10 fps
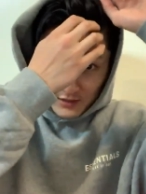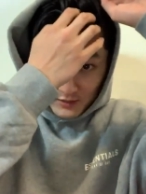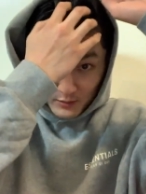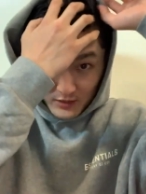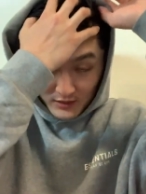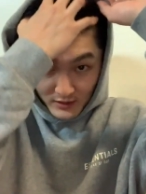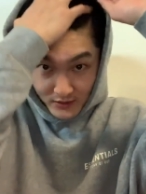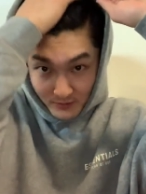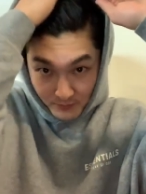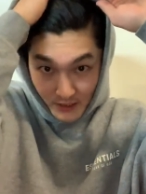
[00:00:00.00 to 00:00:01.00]
shit so I look
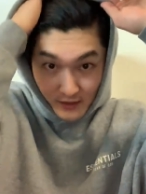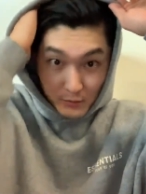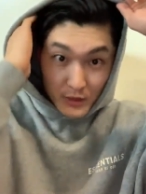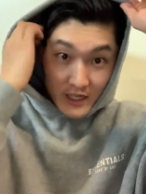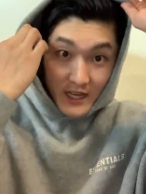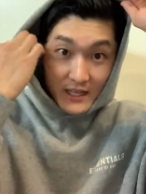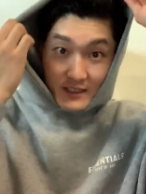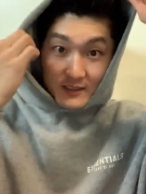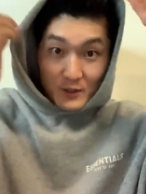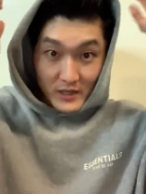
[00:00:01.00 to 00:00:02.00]
nice and pretty, right?
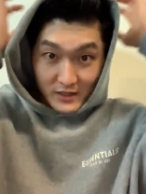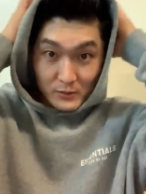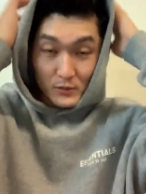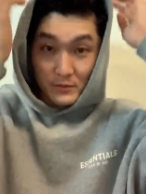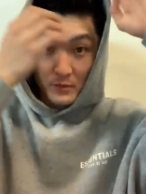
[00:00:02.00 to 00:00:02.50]
Okay, cool.